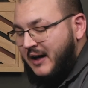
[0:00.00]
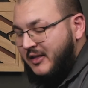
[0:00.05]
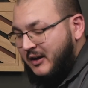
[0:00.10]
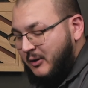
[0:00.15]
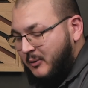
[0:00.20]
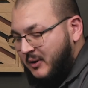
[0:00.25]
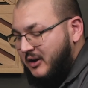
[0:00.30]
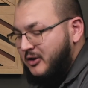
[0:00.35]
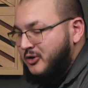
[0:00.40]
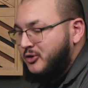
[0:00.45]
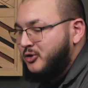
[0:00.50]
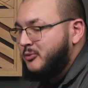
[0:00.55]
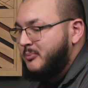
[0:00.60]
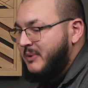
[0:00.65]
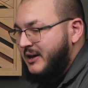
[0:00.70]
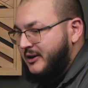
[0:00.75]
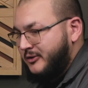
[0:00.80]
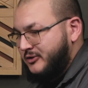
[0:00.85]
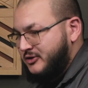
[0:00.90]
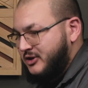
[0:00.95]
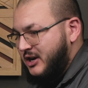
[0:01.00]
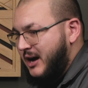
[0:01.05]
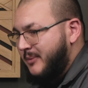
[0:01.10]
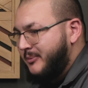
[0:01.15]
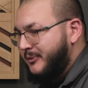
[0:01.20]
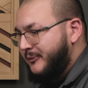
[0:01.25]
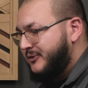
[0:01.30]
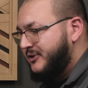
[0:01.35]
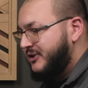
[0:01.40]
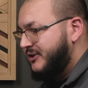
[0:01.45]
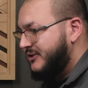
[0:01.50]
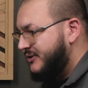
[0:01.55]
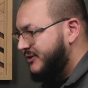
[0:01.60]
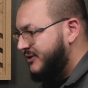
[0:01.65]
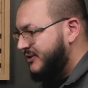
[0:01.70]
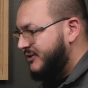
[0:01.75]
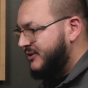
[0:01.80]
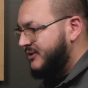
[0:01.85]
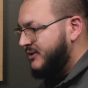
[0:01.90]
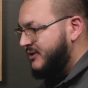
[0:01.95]
think we can do a better job of
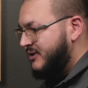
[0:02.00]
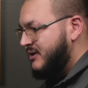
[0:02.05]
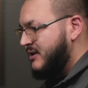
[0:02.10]
just